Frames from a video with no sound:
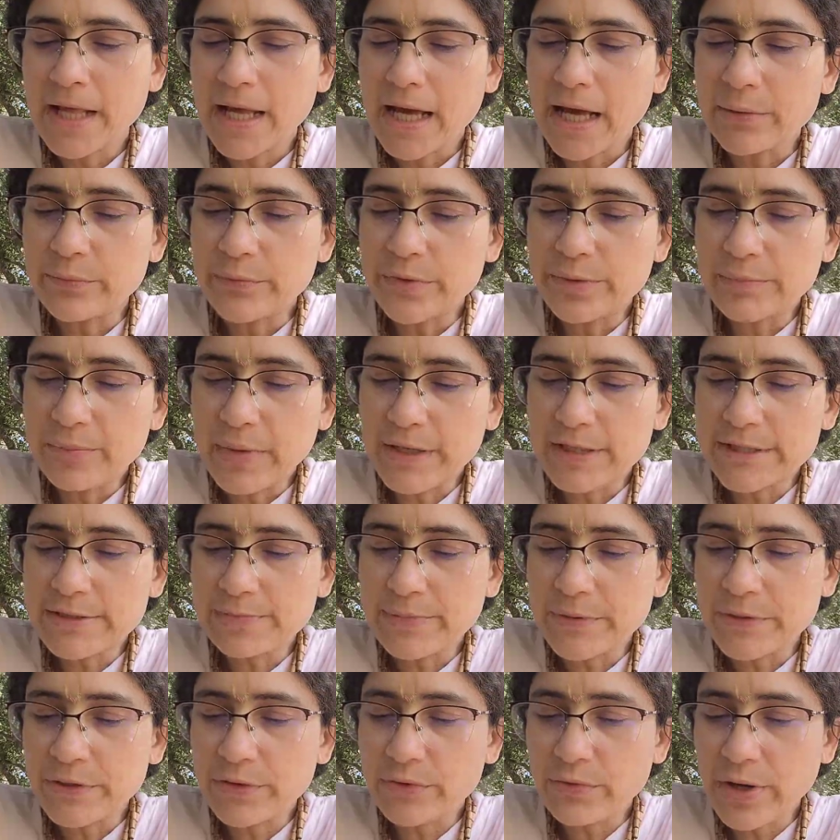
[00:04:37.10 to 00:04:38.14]
And we must
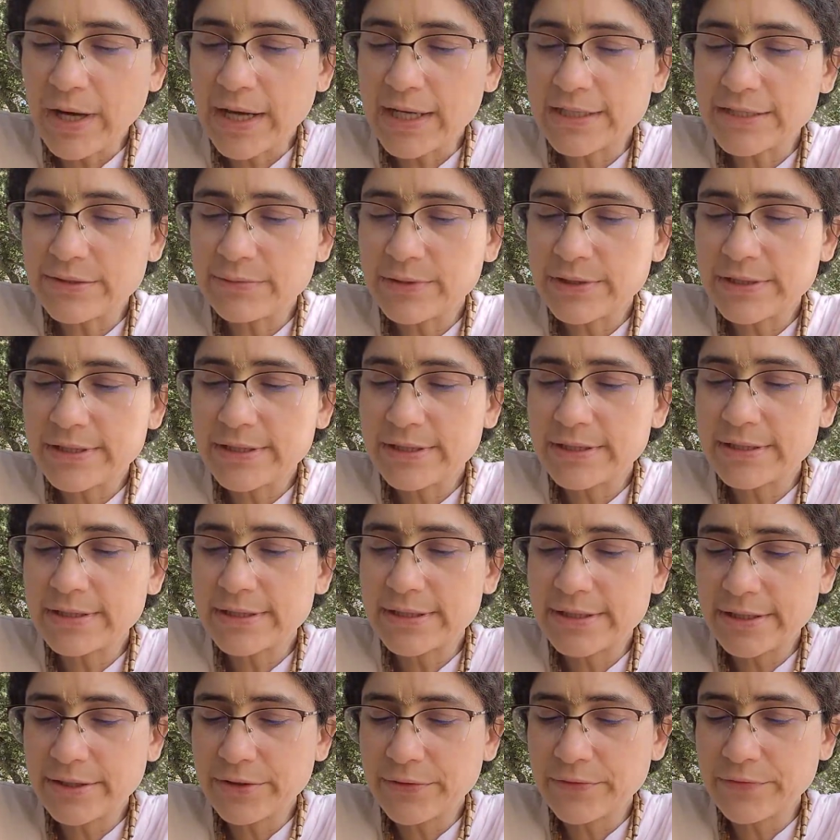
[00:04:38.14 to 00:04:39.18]
progress with
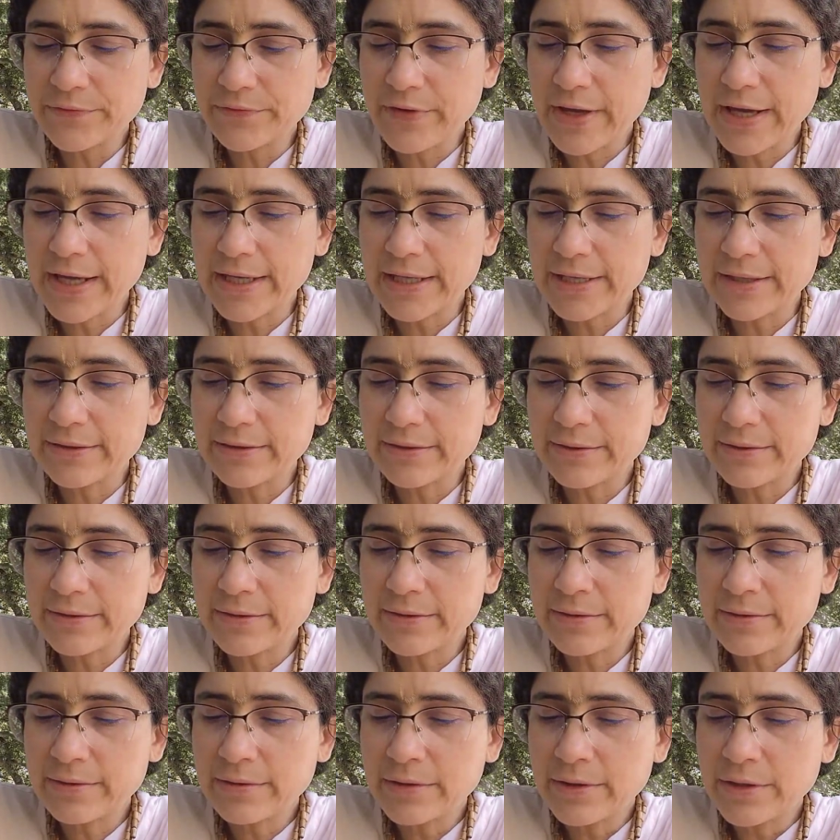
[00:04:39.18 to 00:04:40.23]
sincere faith
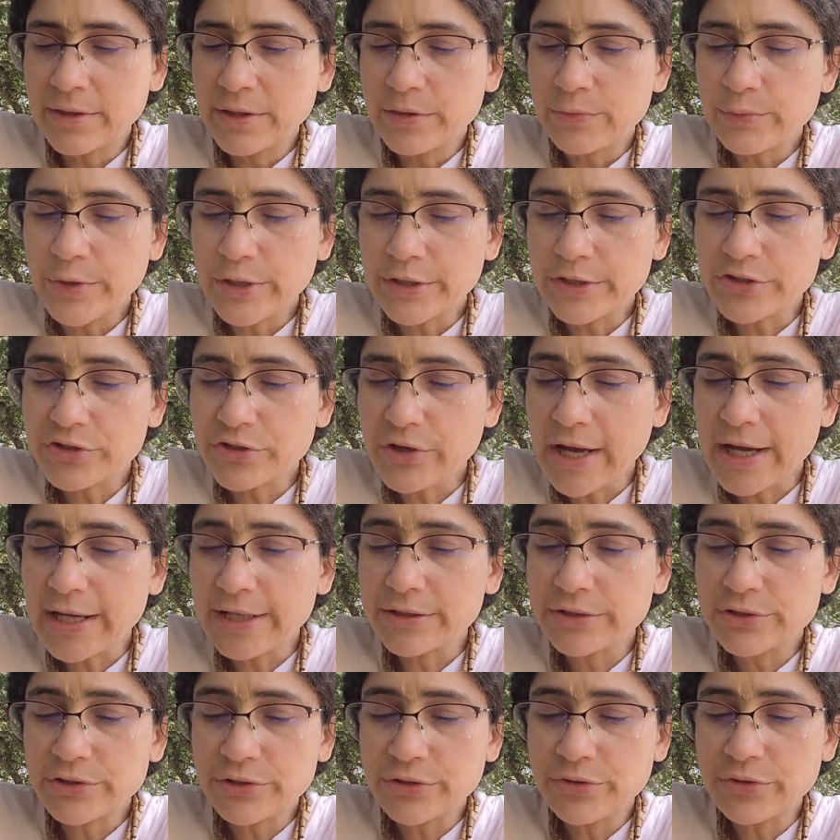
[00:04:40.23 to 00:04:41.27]
we are
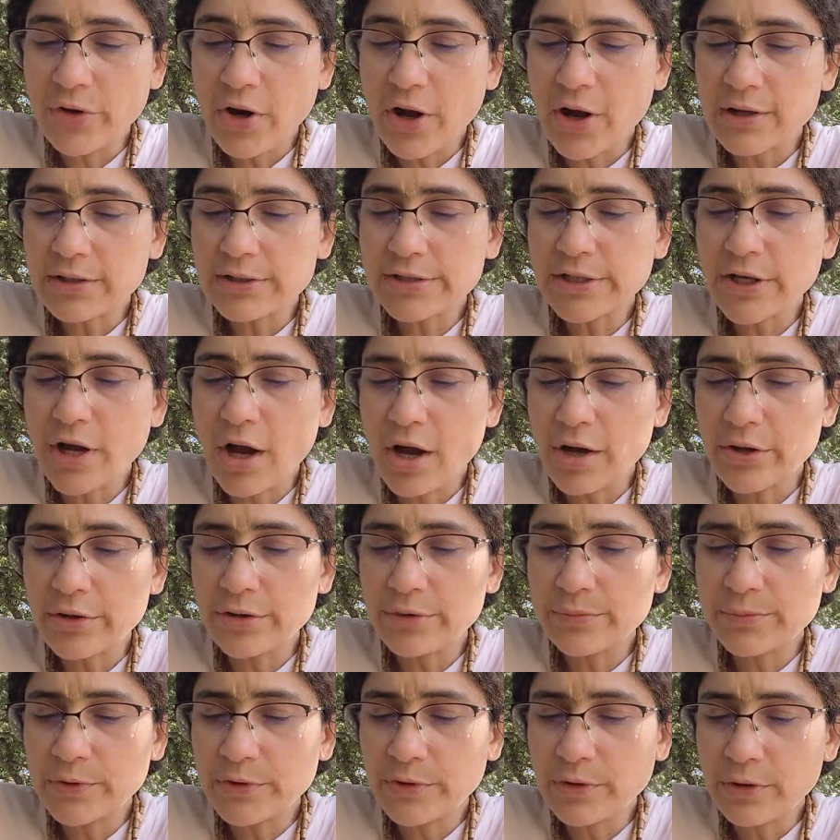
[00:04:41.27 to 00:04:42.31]
trying to cross a
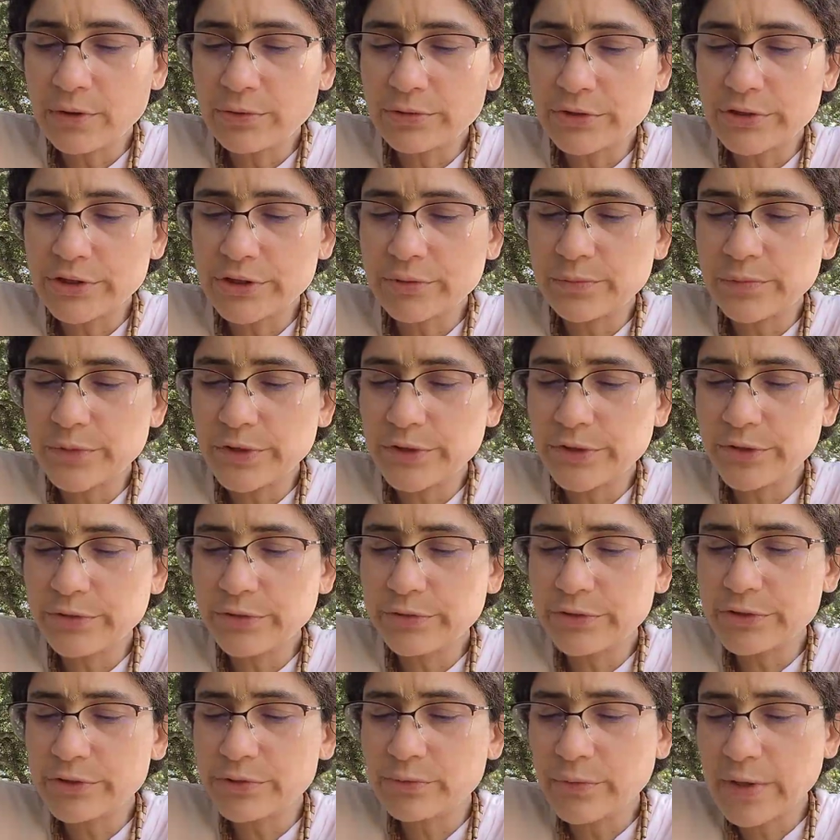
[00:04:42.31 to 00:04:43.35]
horrible ocean with
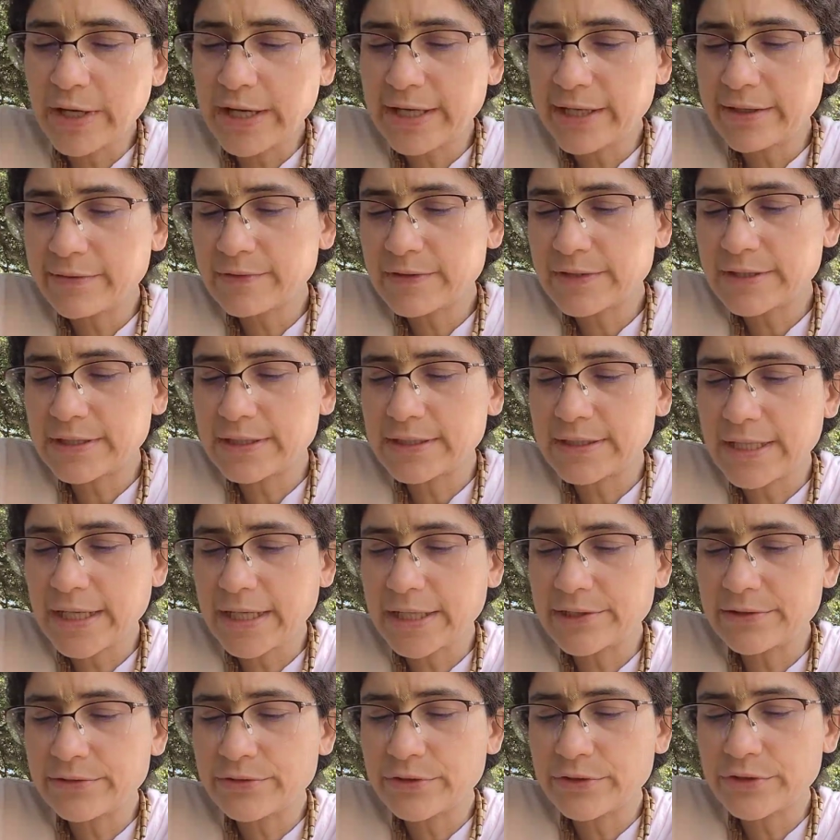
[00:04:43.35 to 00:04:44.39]
huge waves and
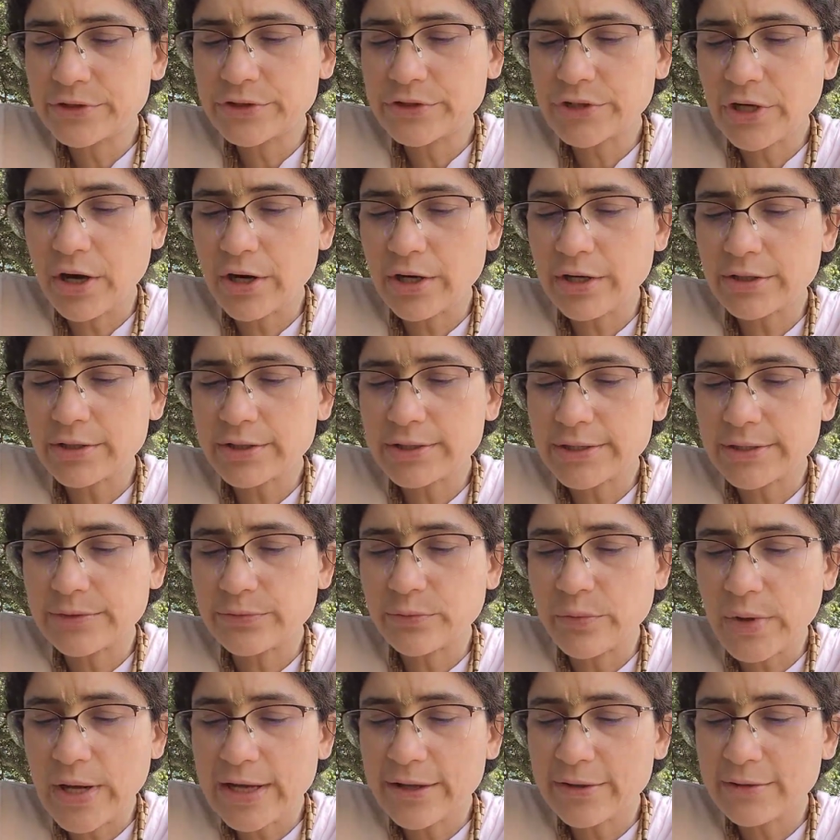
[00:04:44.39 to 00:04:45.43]
dangerous sharks
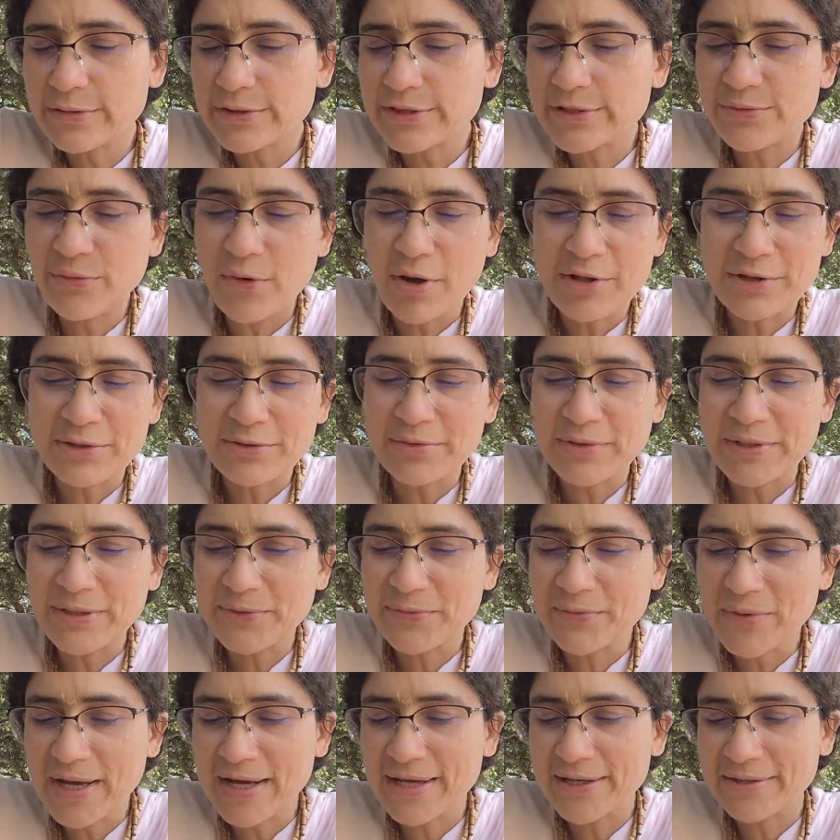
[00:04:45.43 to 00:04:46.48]
and whales
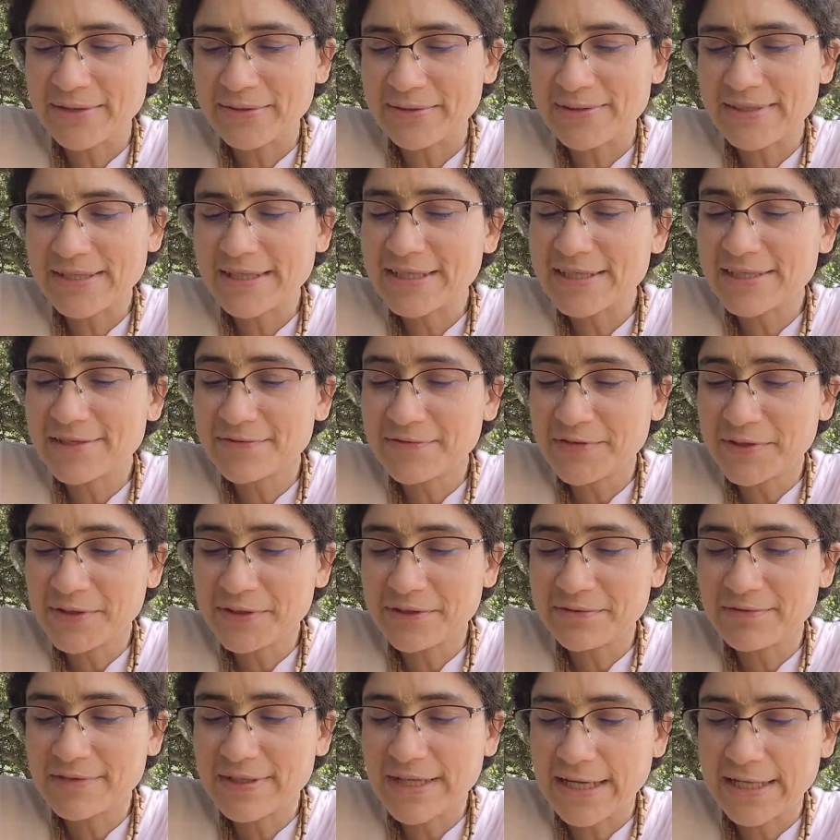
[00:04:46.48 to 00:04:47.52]
swallowing whales. It is full
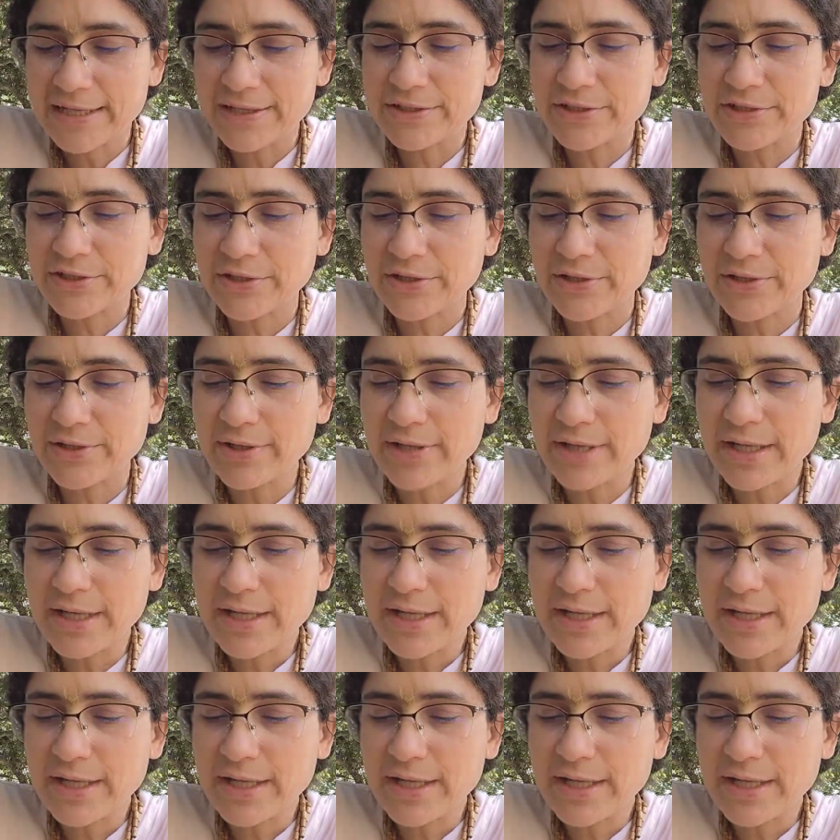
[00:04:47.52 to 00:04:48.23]
of danger.